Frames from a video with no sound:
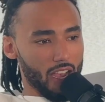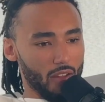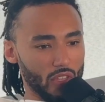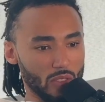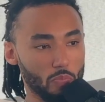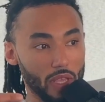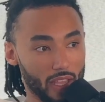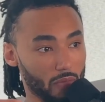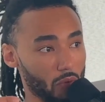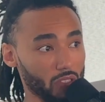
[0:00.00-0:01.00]
these
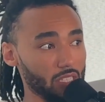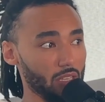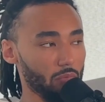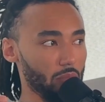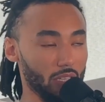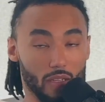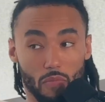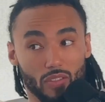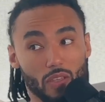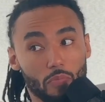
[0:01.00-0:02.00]
big
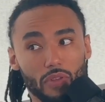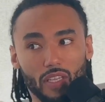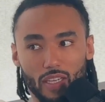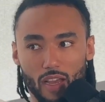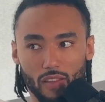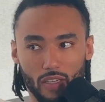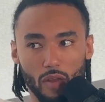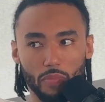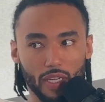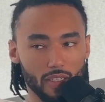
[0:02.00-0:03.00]
multi-billion dollar
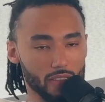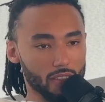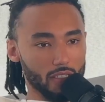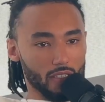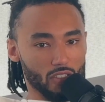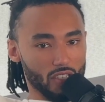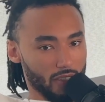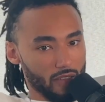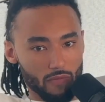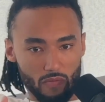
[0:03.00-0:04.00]
companies just,